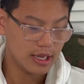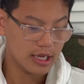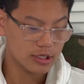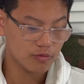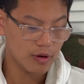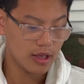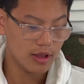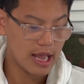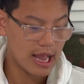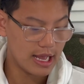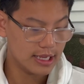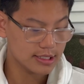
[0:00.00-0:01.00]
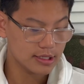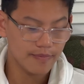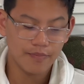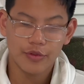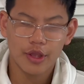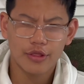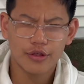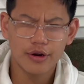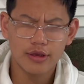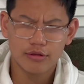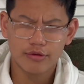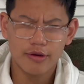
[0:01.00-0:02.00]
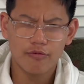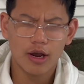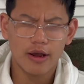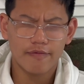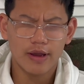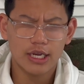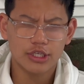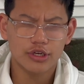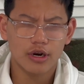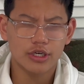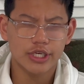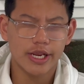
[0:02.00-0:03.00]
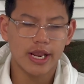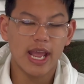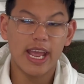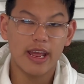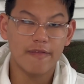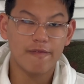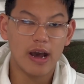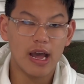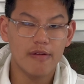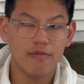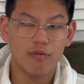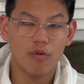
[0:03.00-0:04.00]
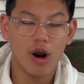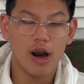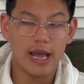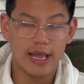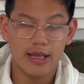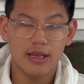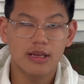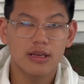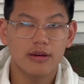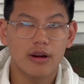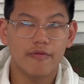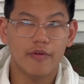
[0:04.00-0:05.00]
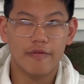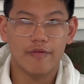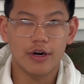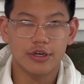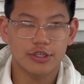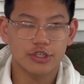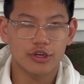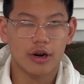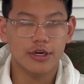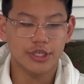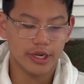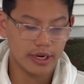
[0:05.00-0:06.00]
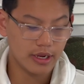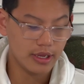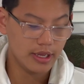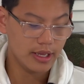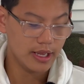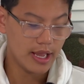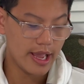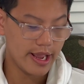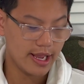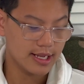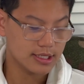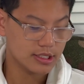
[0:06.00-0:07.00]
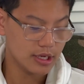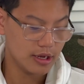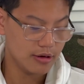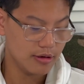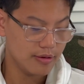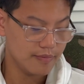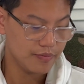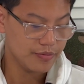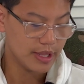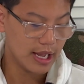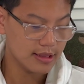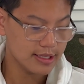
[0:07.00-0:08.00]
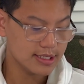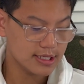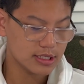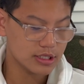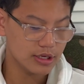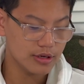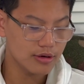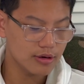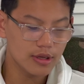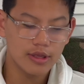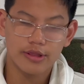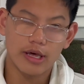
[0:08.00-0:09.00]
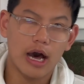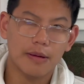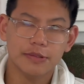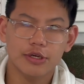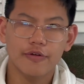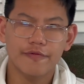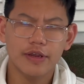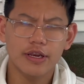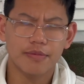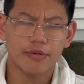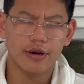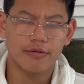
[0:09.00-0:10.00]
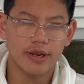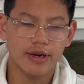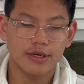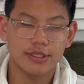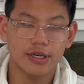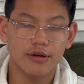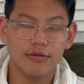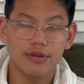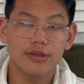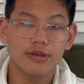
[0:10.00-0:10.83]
as well as 33 watt fast charging and 5 watt reverse charging. And so that leads us to the optical fingerprint reader. So